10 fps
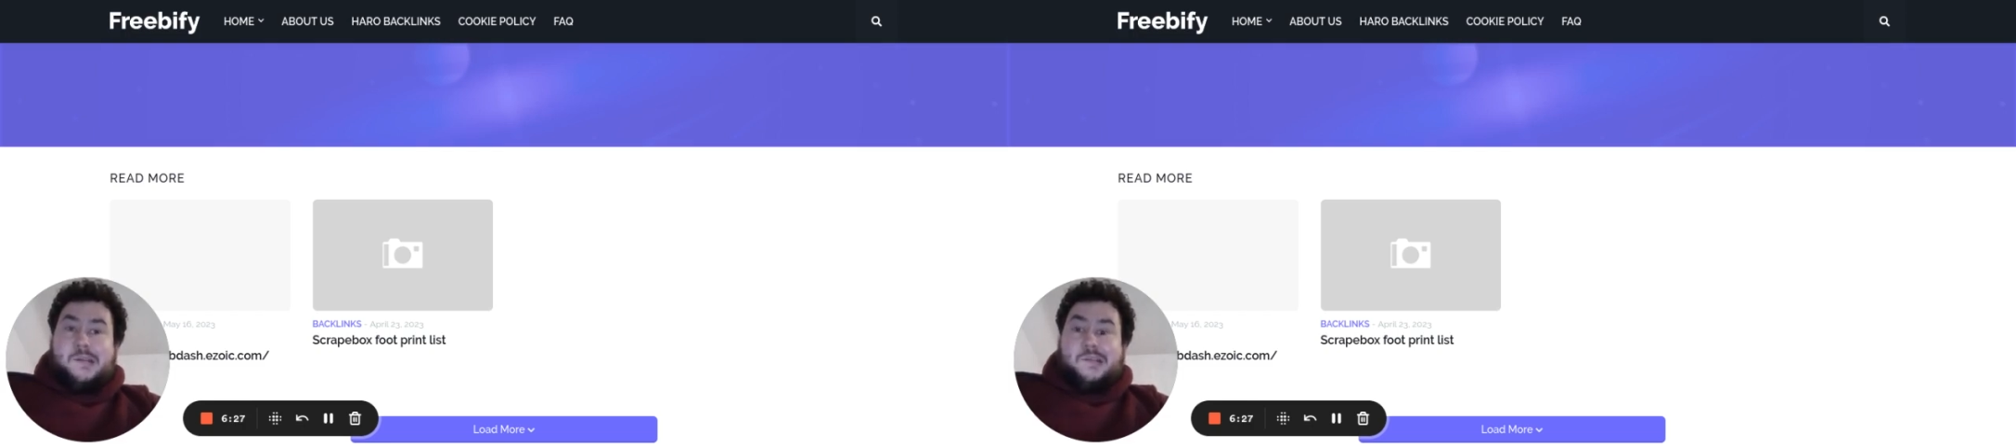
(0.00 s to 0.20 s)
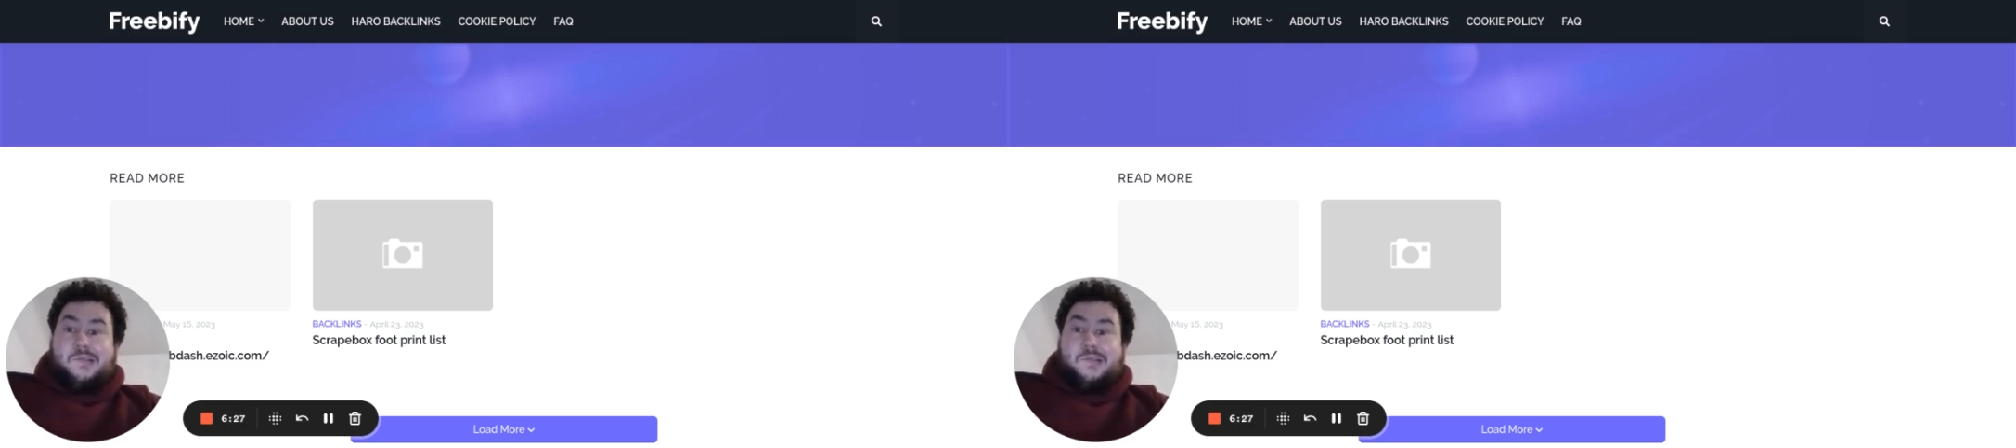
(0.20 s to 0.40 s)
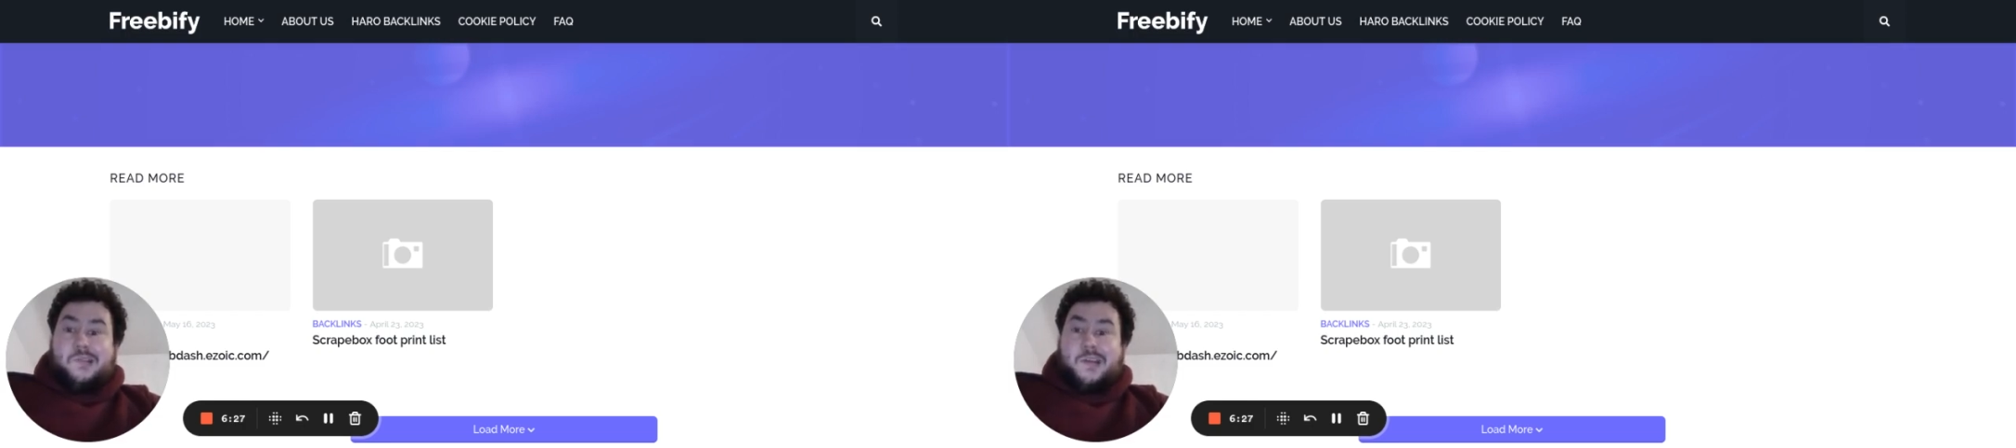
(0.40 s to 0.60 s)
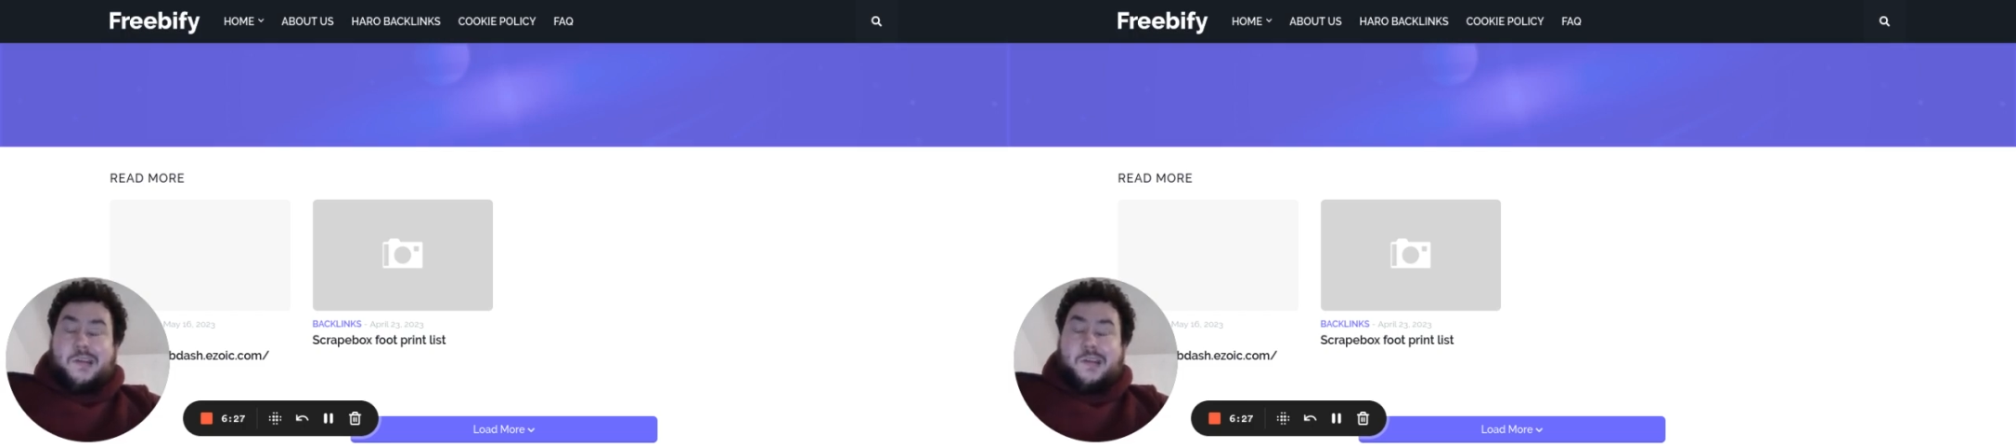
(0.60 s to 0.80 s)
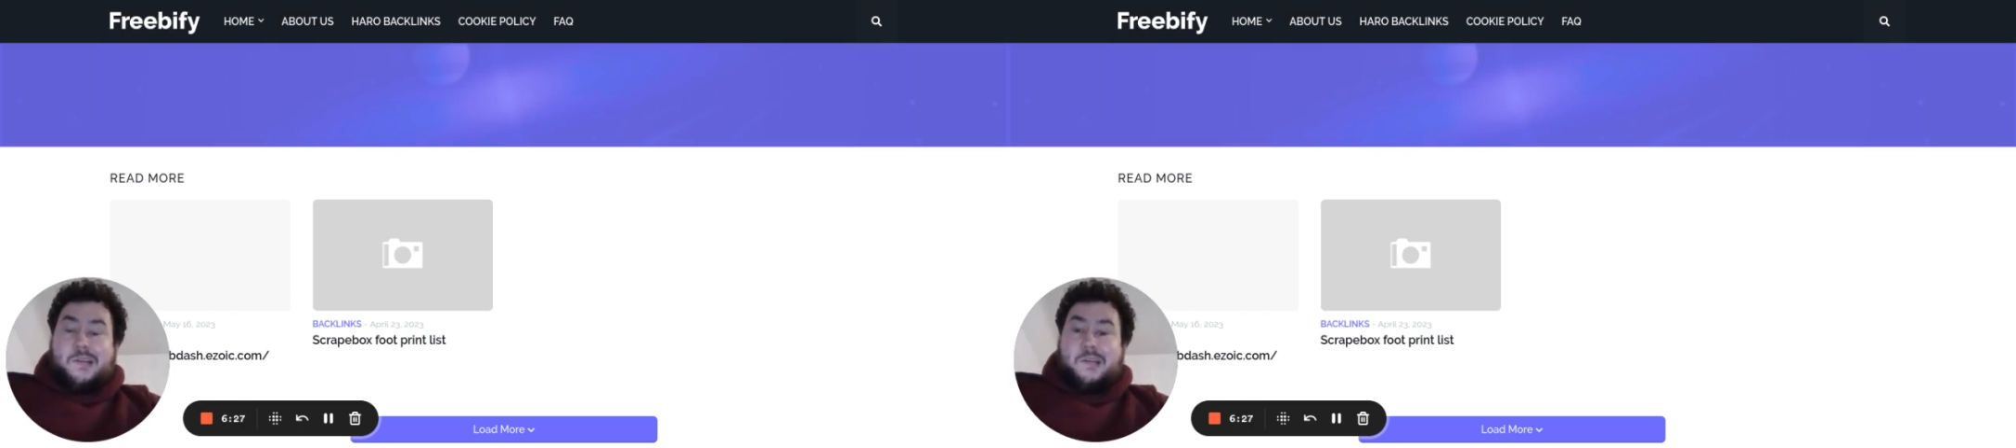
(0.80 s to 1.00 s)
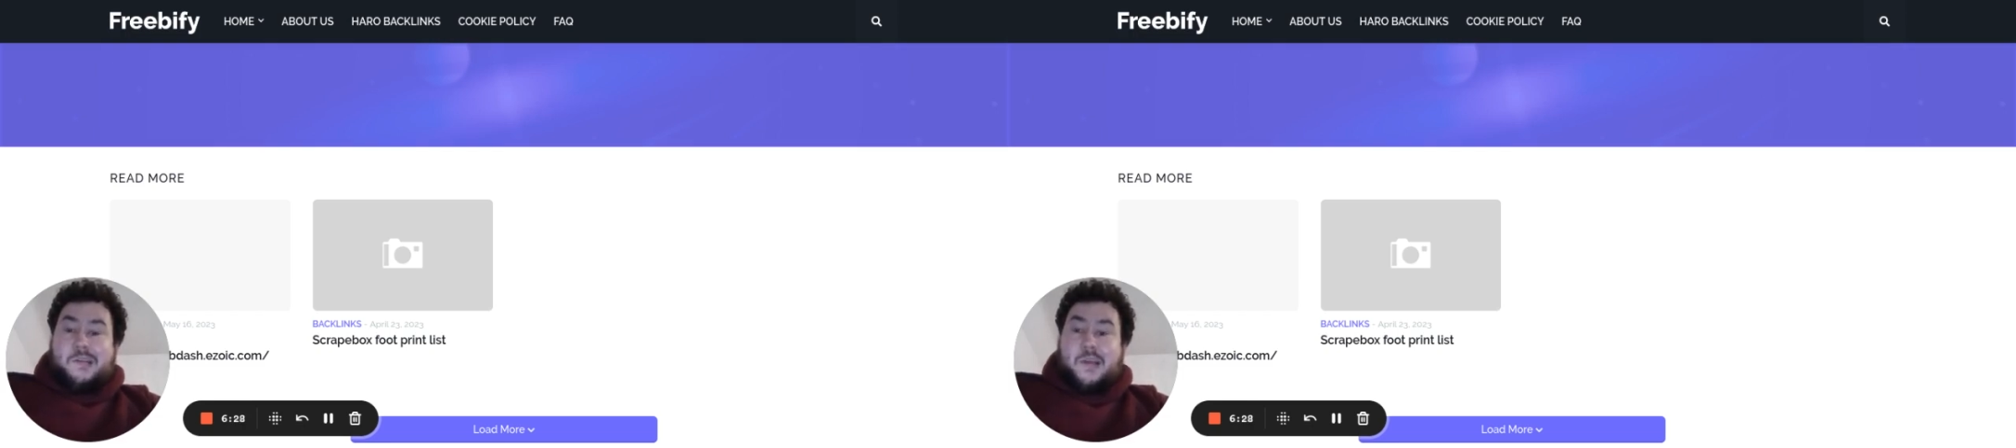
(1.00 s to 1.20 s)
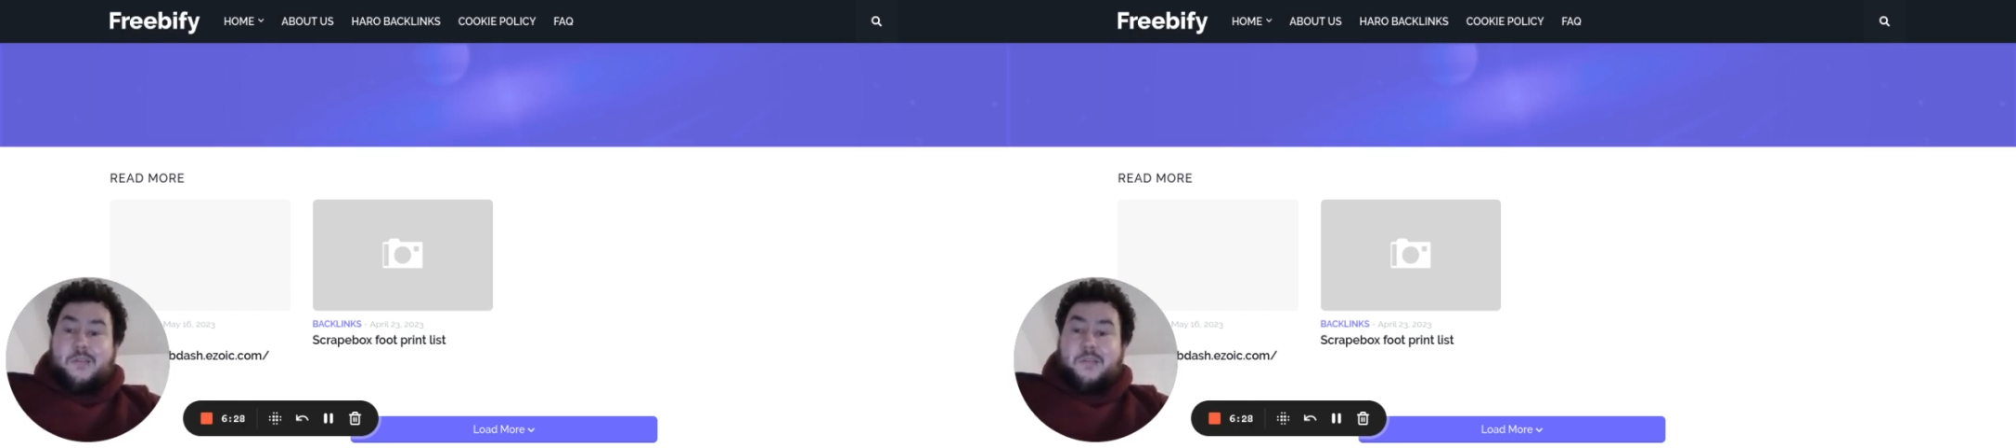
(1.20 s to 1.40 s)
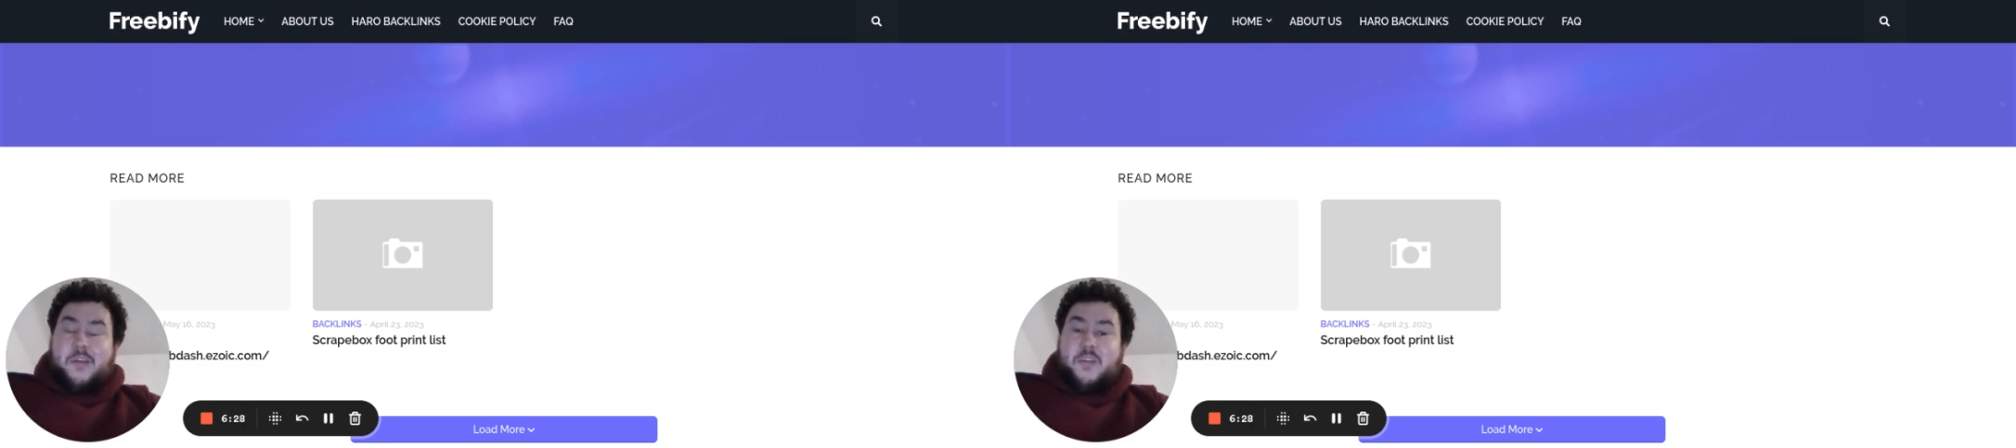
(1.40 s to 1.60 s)
you're talking
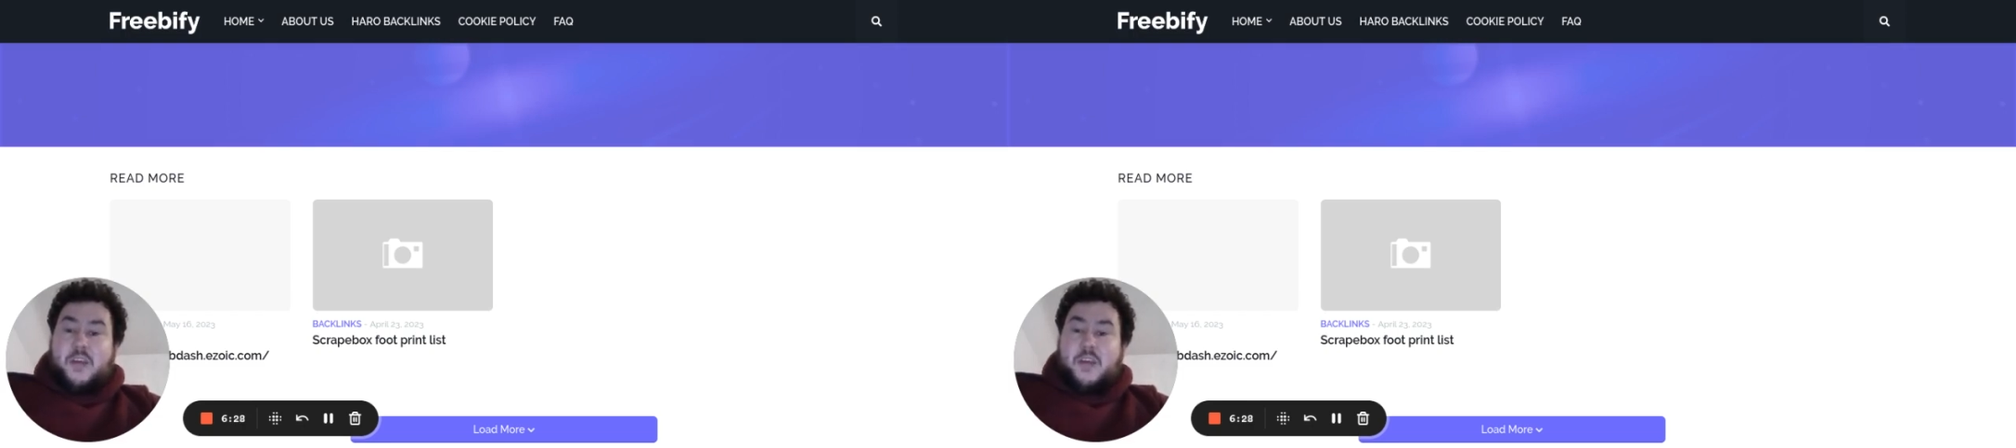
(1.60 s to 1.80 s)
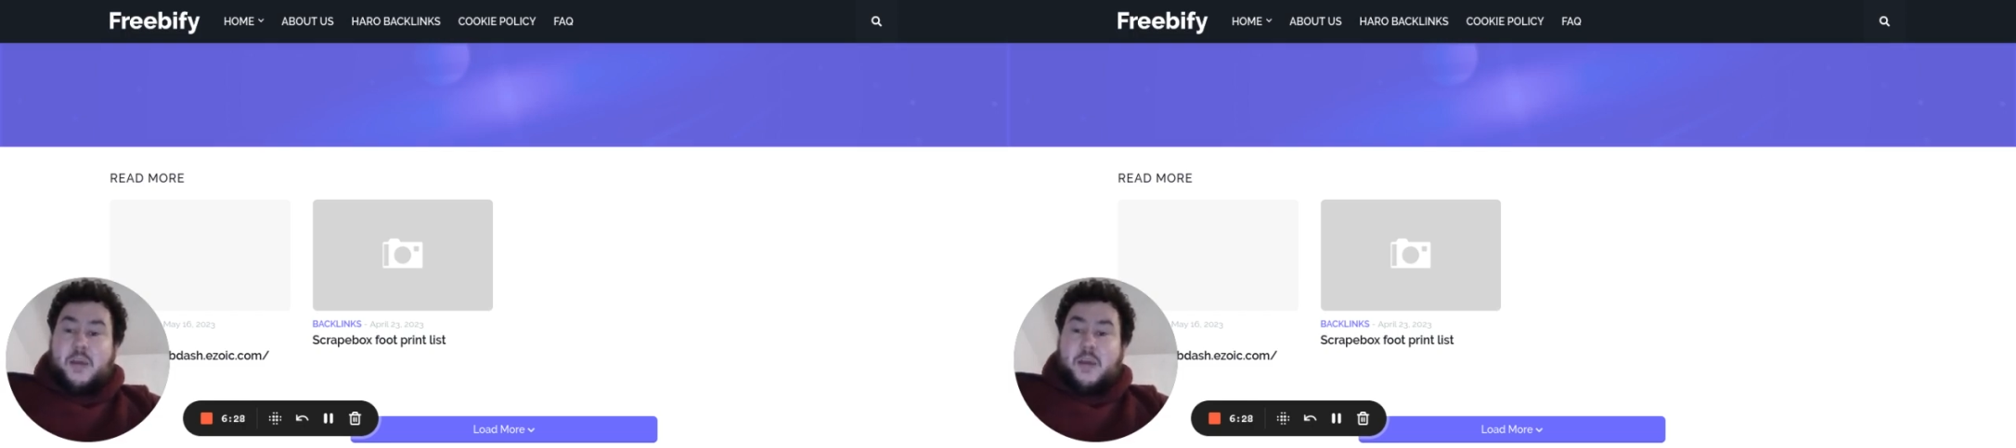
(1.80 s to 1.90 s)
around